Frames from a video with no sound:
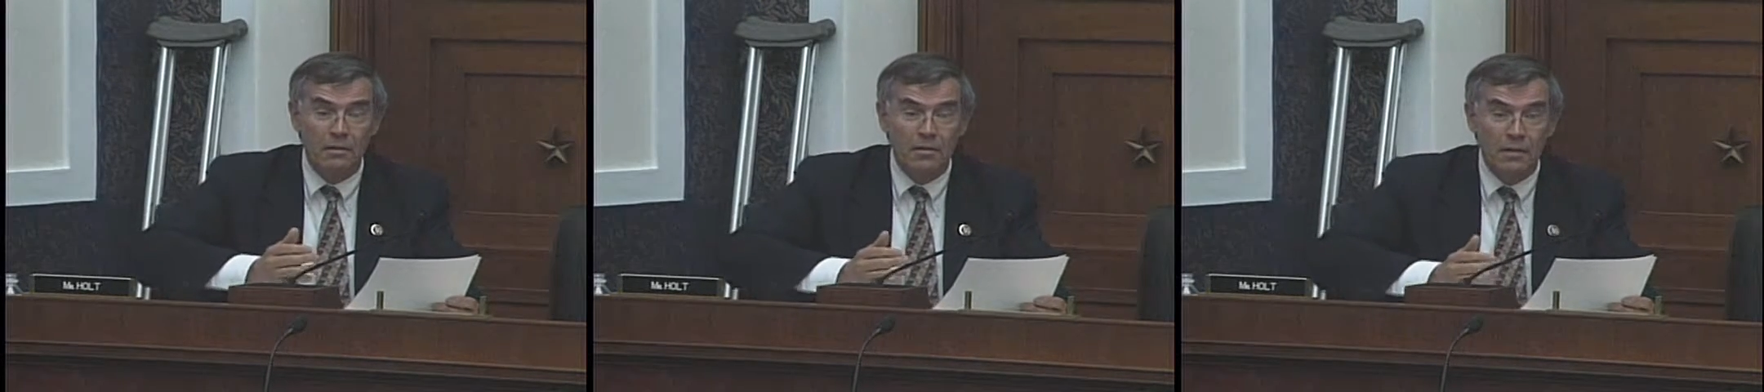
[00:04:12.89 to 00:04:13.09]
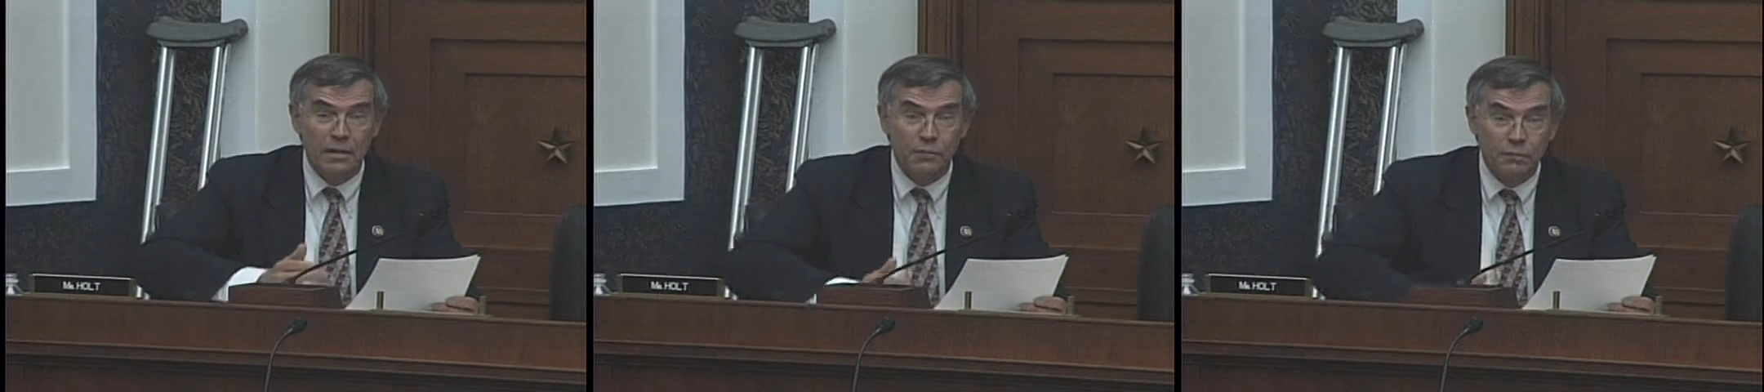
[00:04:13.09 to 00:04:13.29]

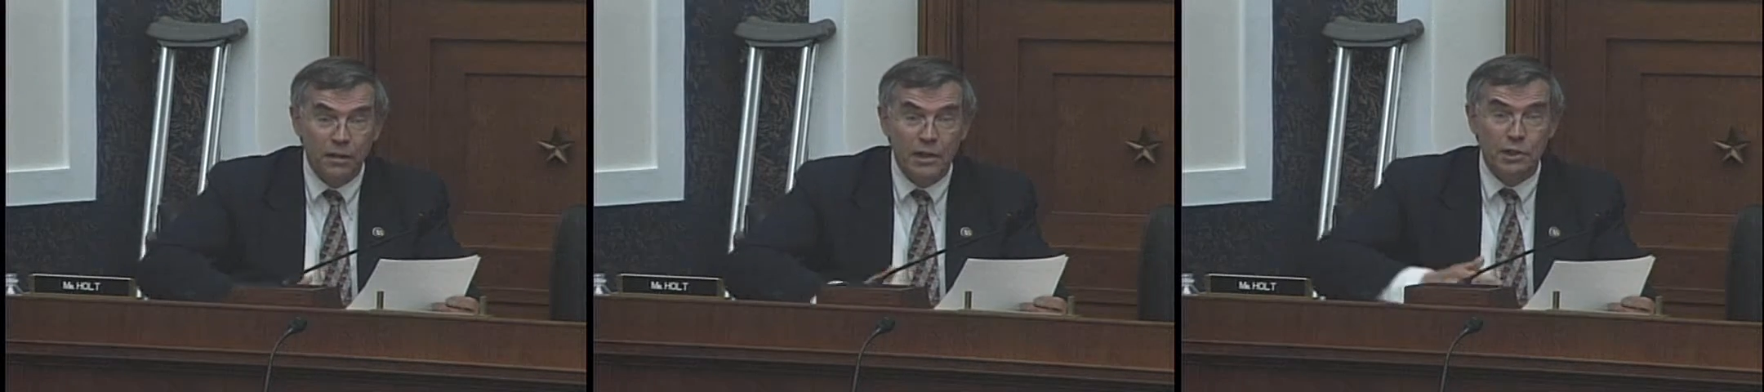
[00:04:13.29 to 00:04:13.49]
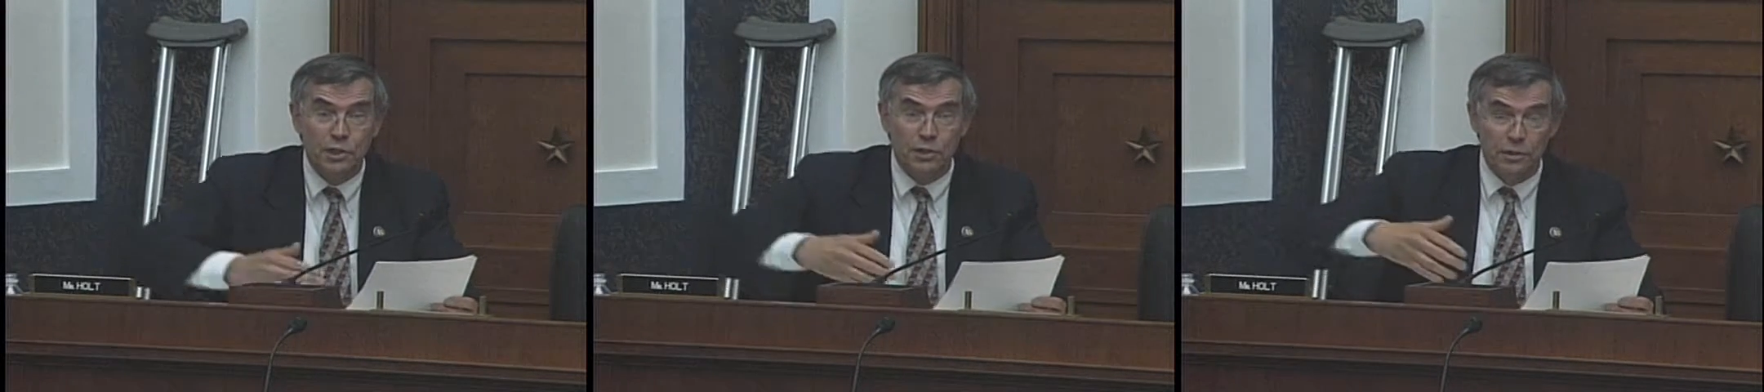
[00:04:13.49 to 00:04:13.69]

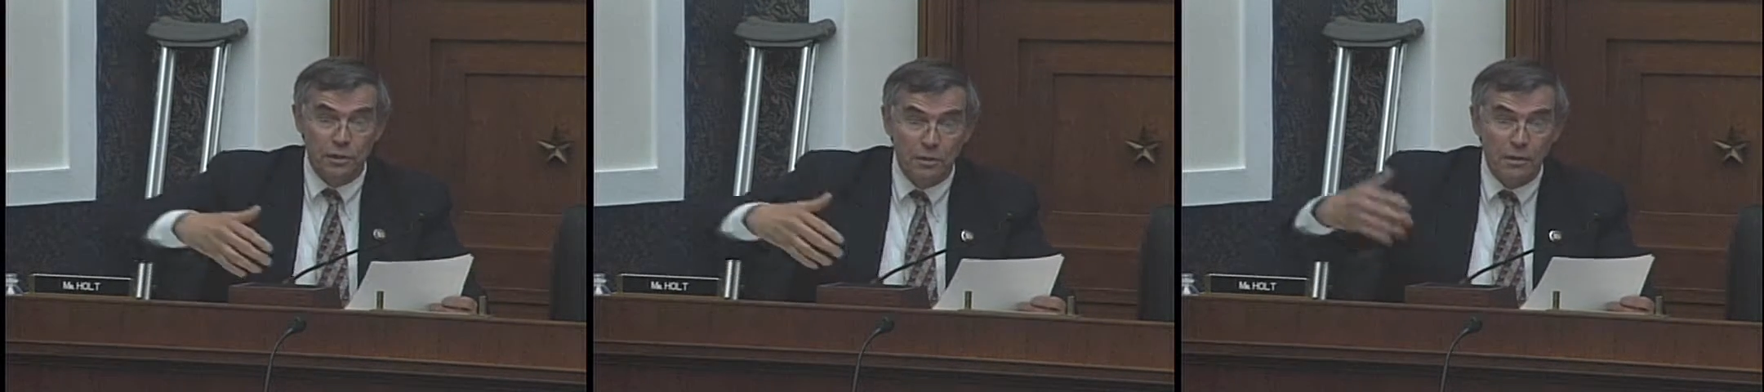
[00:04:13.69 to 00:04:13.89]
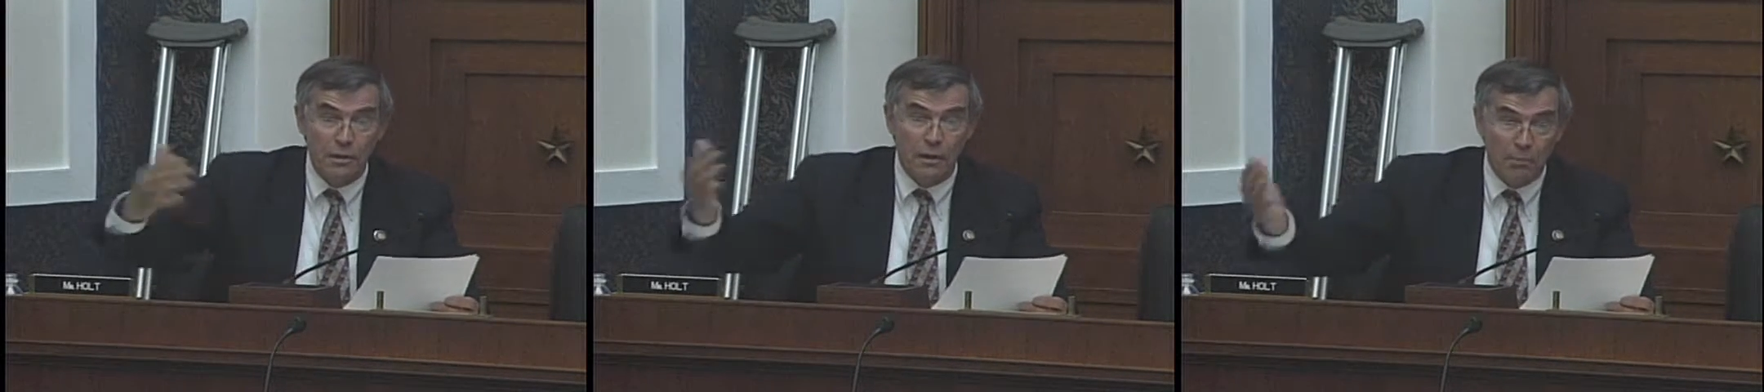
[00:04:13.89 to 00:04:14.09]

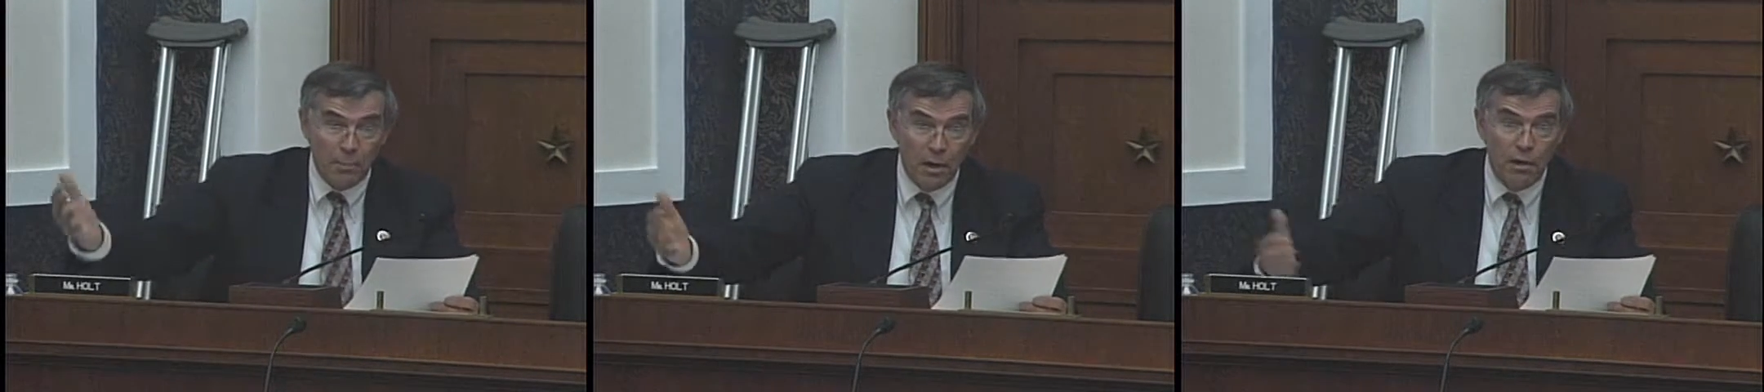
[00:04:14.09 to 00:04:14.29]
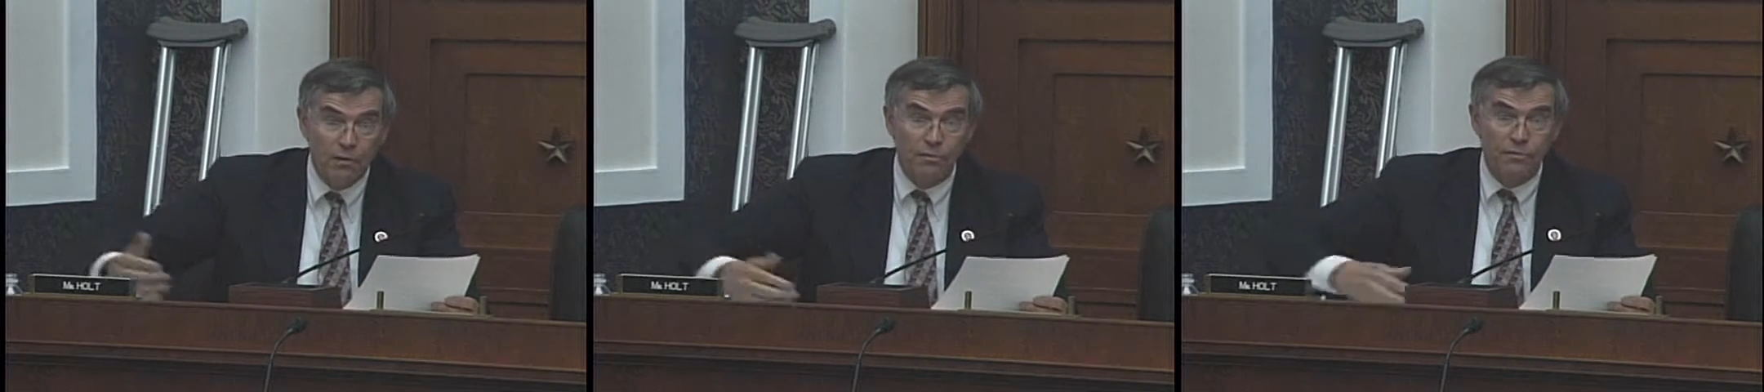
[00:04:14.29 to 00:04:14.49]
inflation
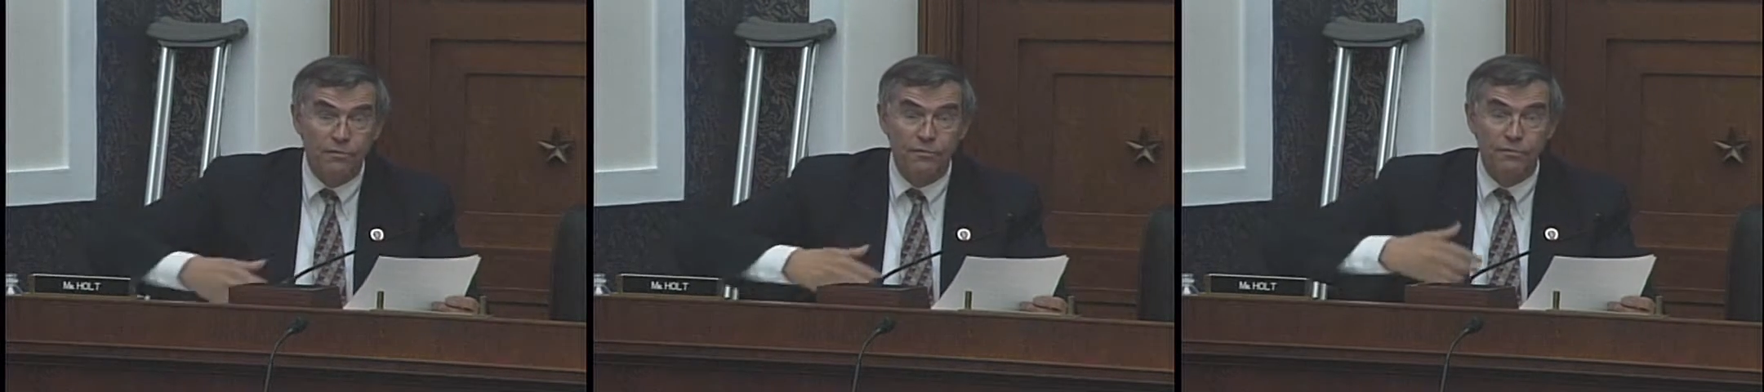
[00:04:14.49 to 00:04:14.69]
above